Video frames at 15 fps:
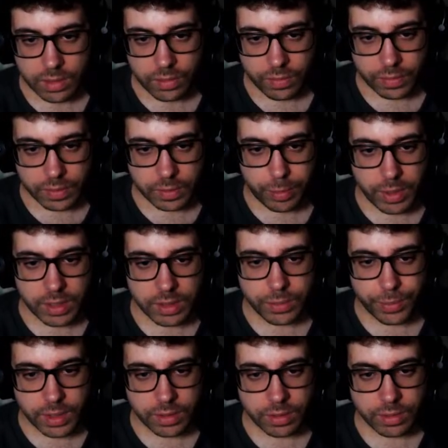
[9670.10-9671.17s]
So if it's sprint,
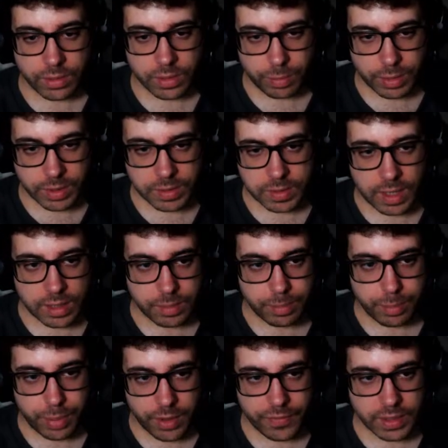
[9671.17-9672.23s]
we enter into the sprint state.
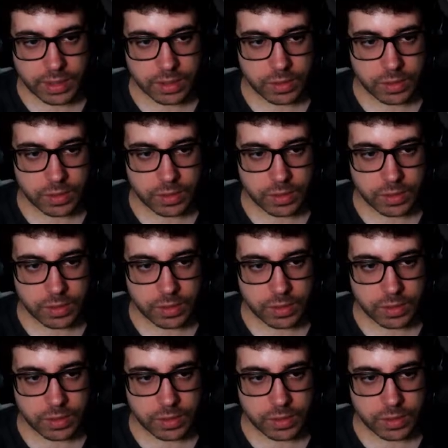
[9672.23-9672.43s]
Perfect.